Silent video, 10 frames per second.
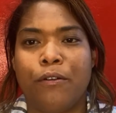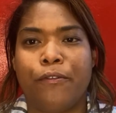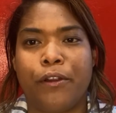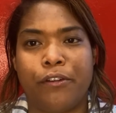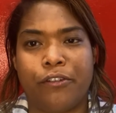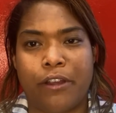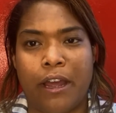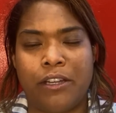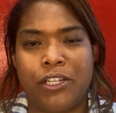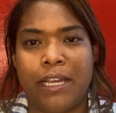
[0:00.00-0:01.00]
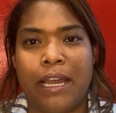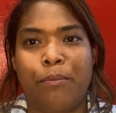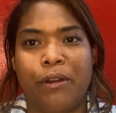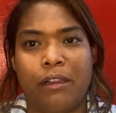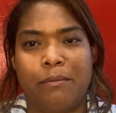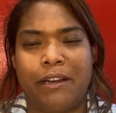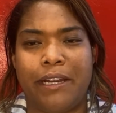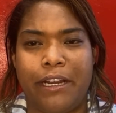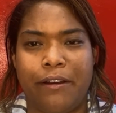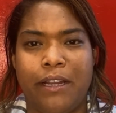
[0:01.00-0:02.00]
for your strategy at preliminary
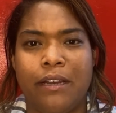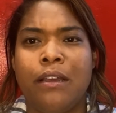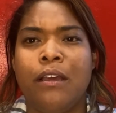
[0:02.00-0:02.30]
hearing,